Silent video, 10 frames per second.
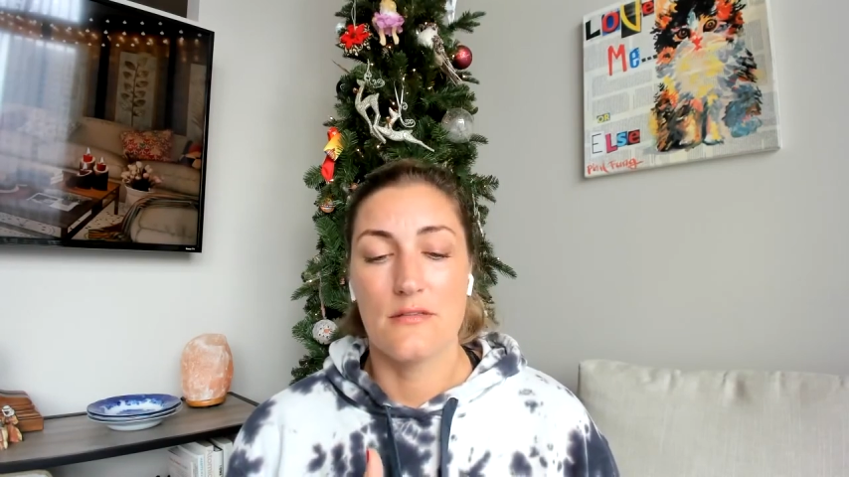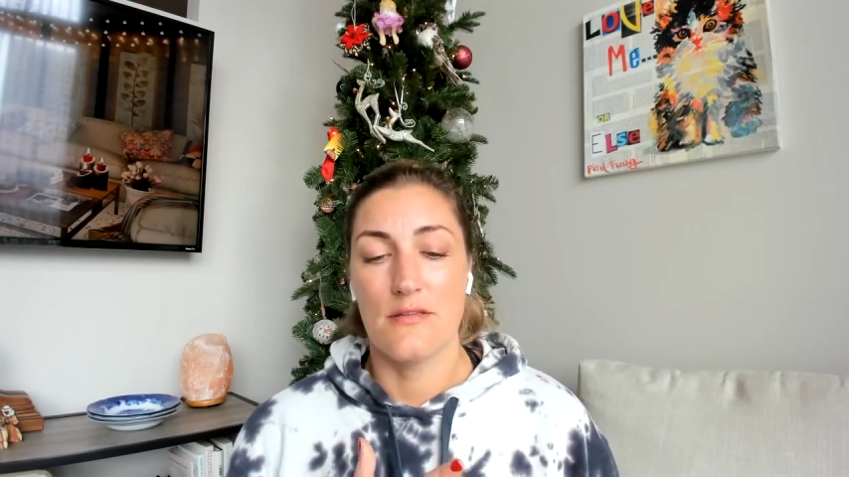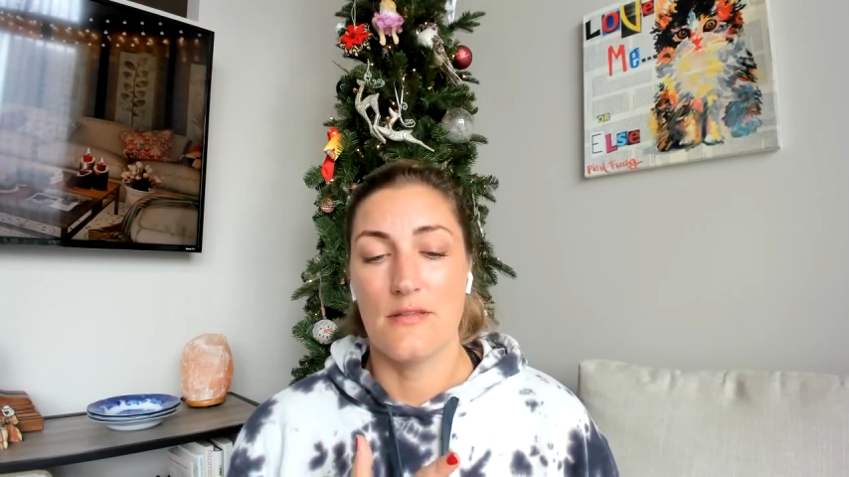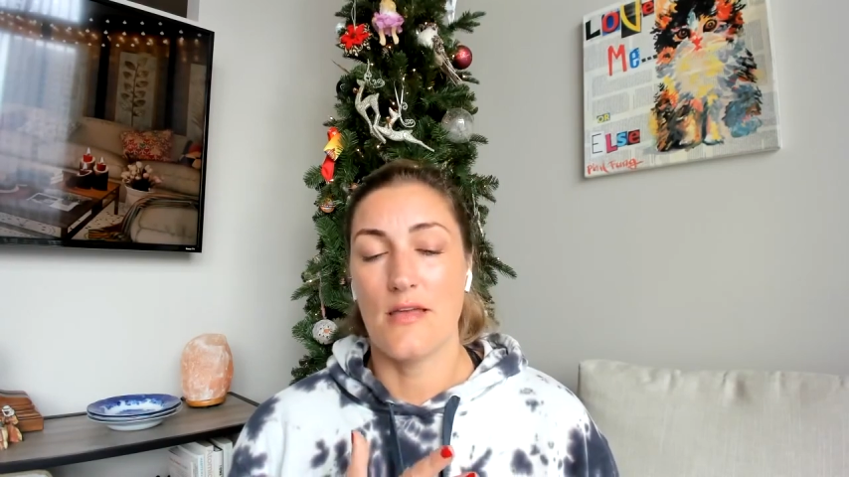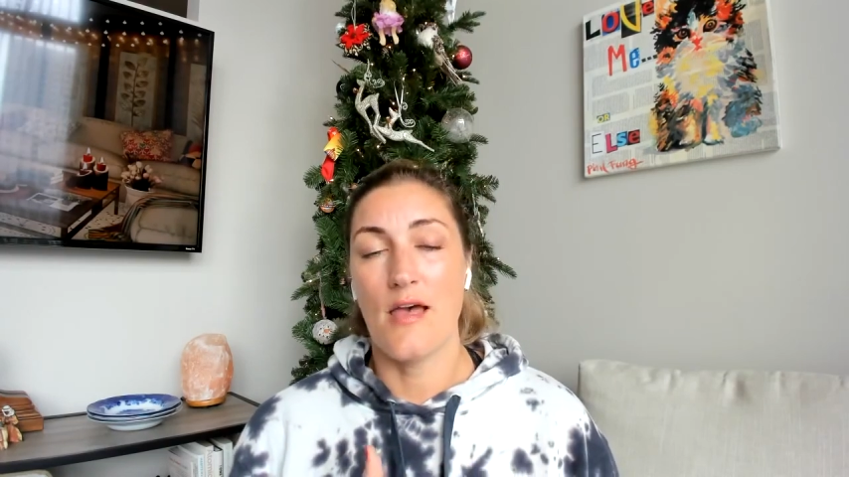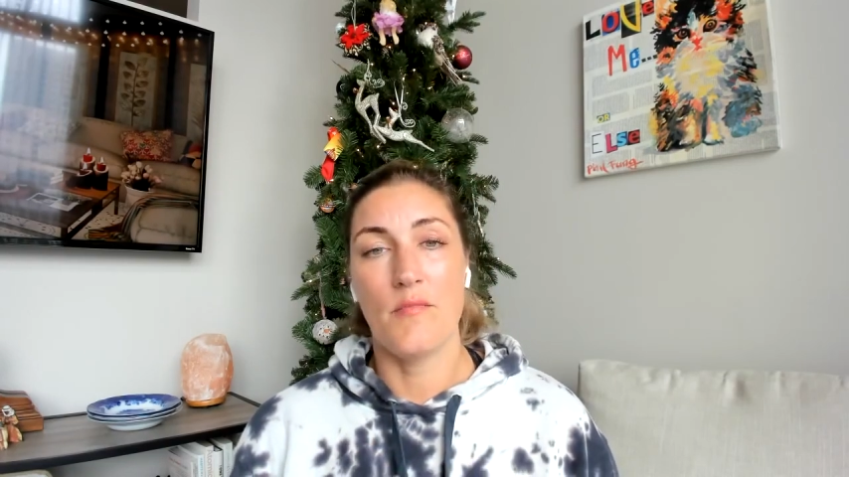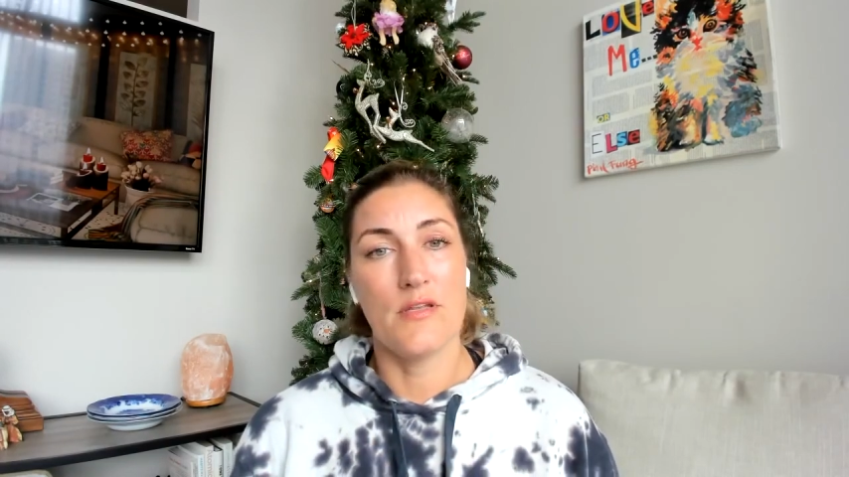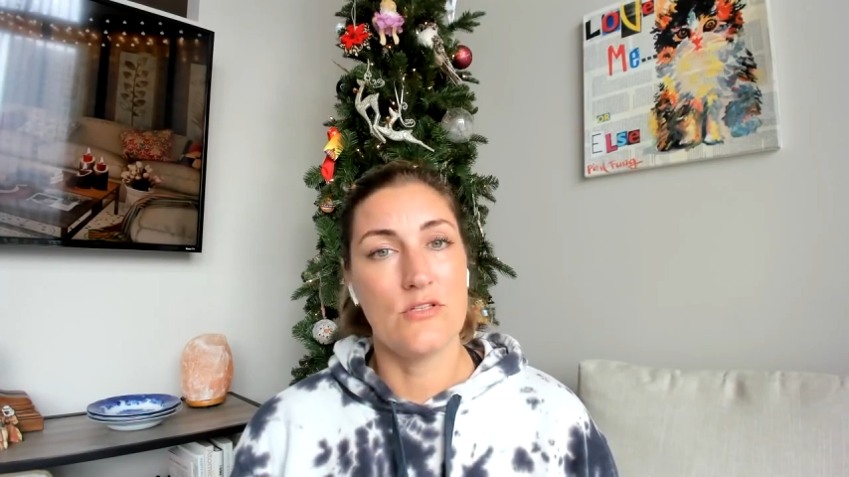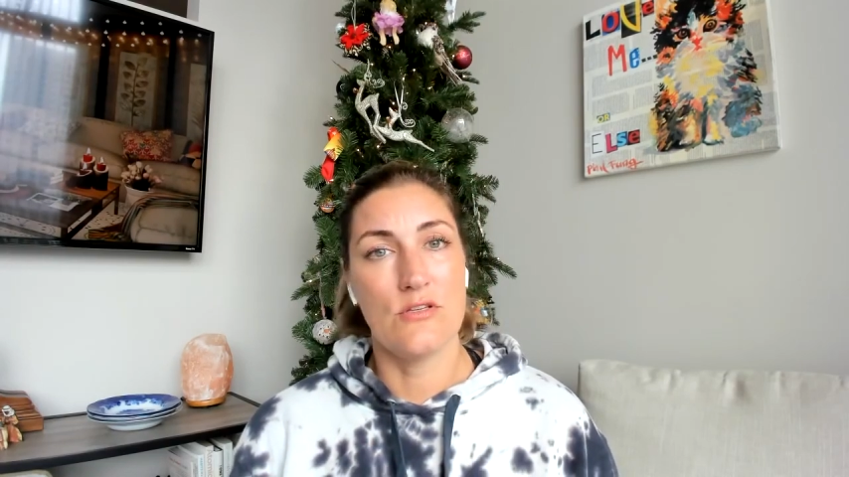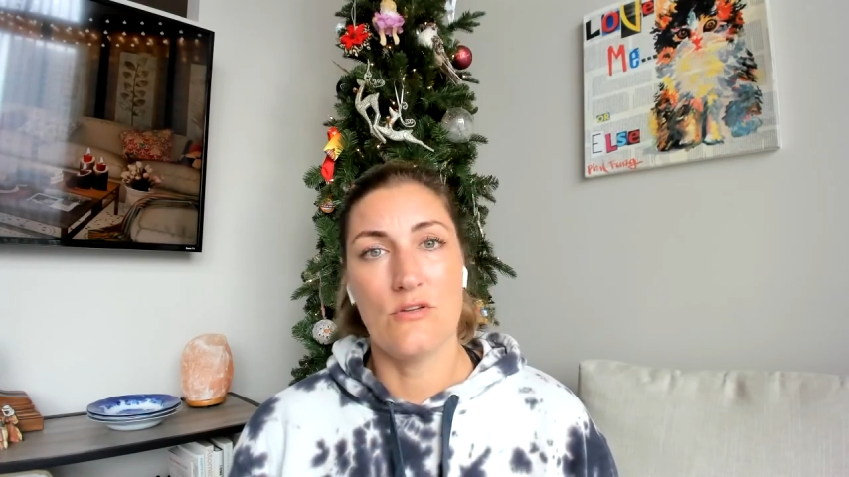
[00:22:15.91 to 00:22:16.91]
that come
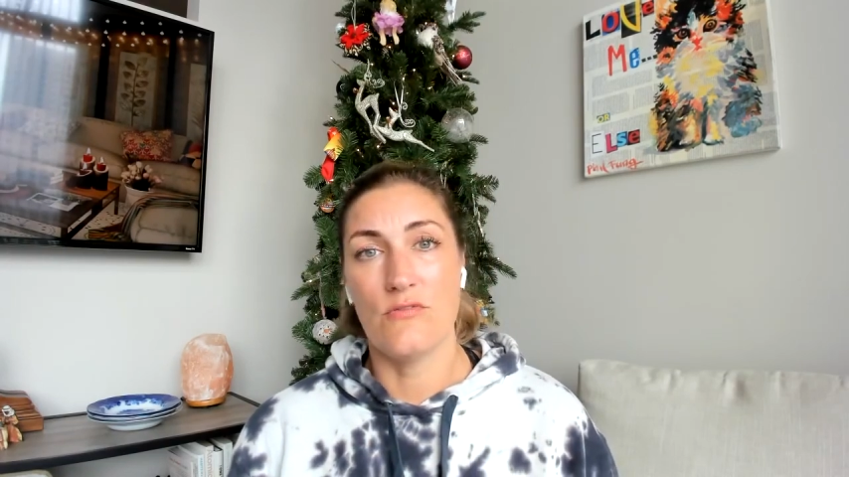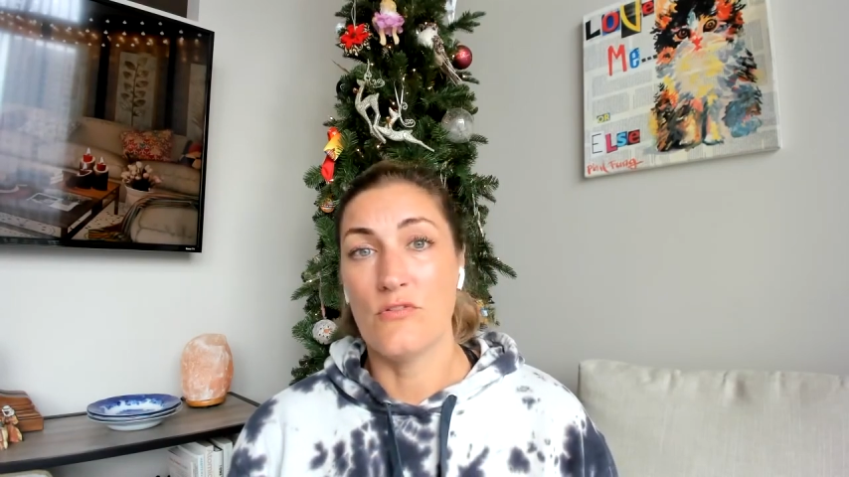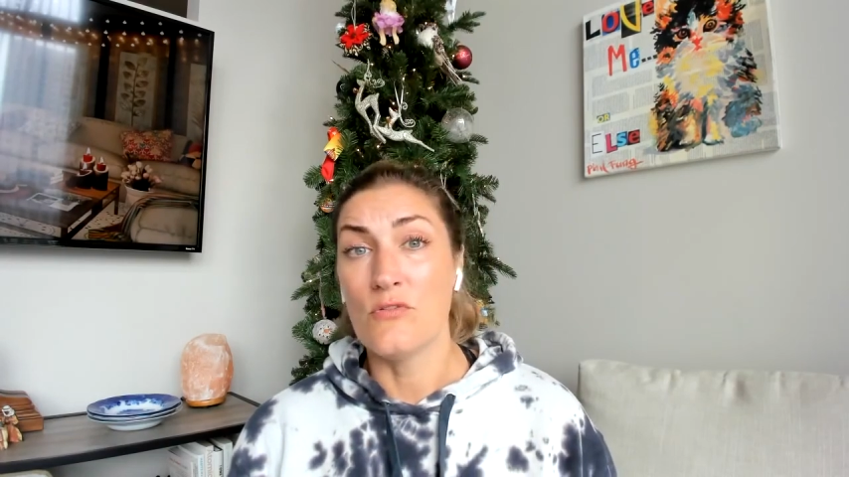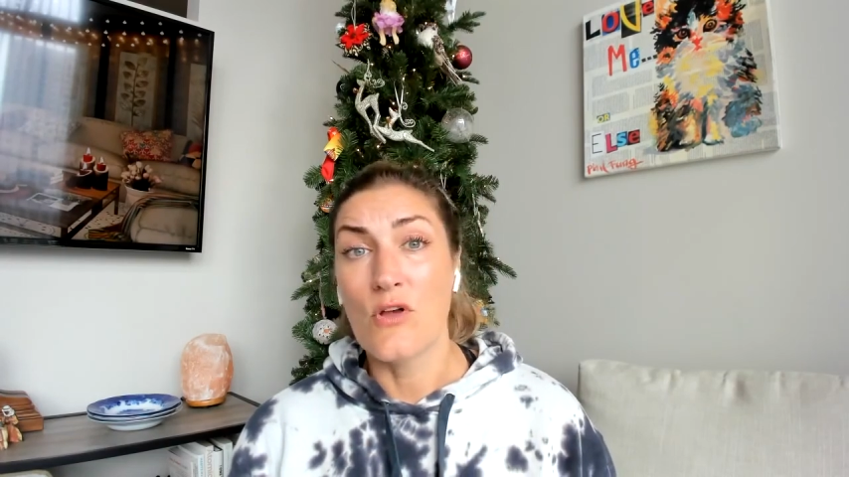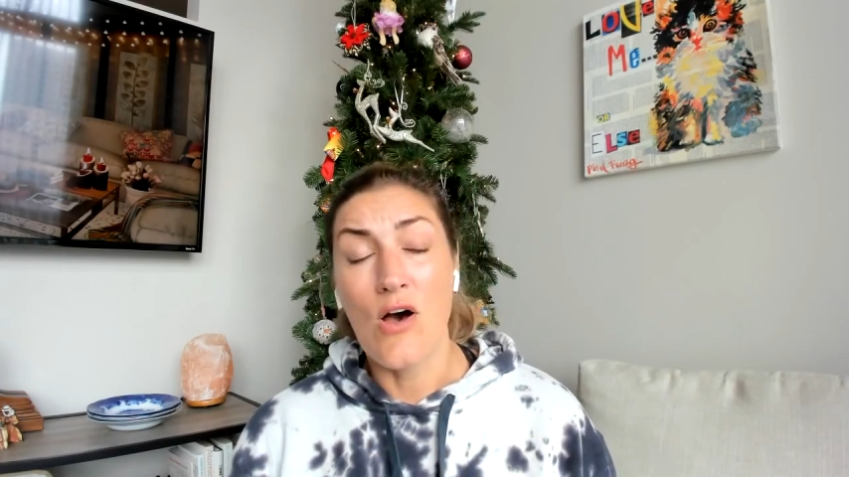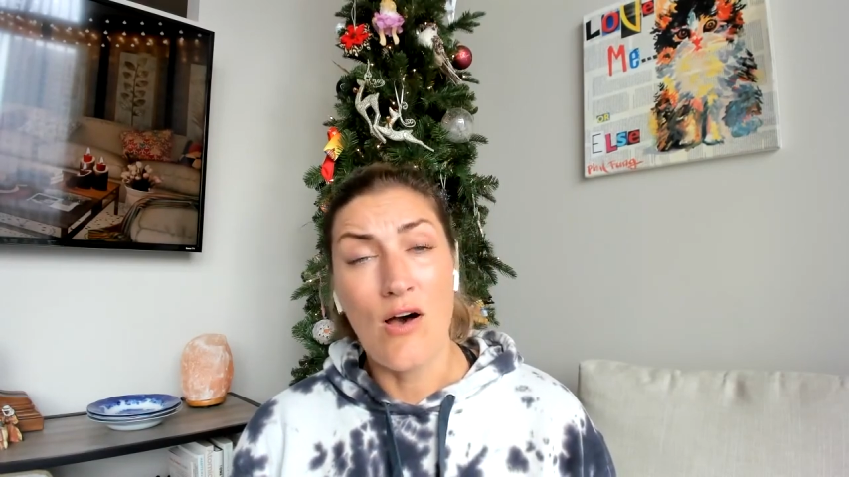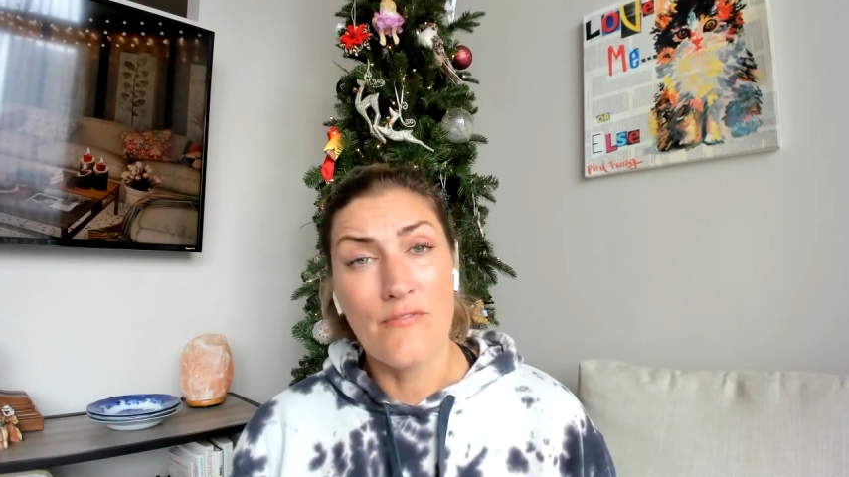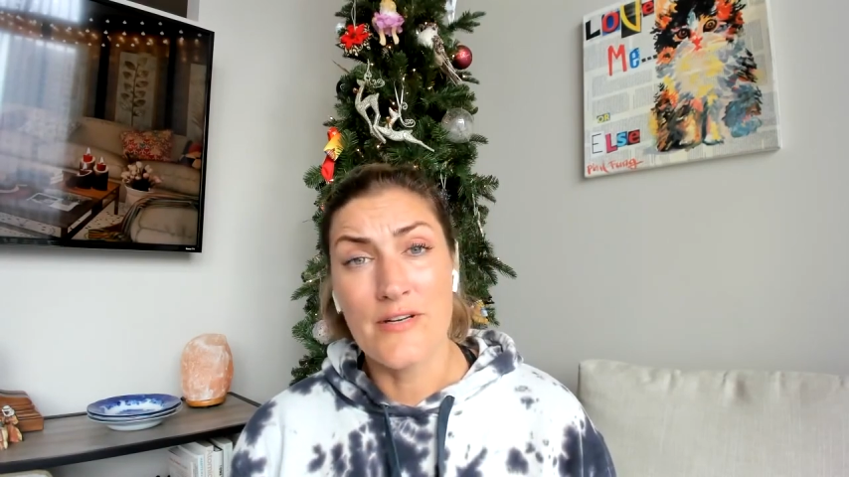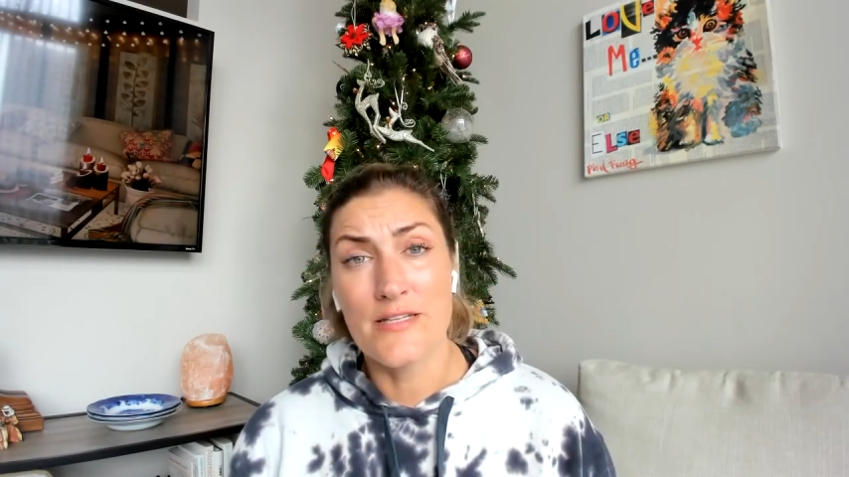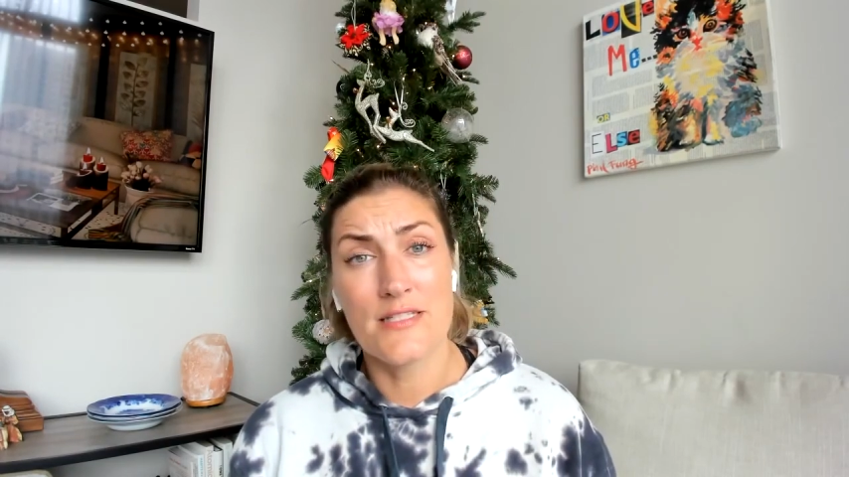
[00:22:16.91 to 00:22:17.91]
into Food Confidence